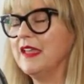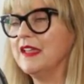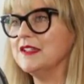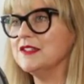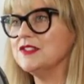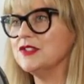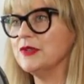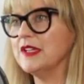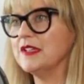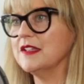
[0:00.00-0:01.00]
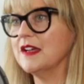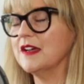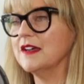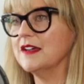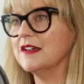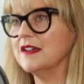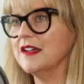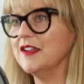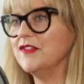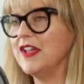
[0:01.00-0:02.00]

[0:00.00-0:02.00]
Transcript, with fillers: and doing an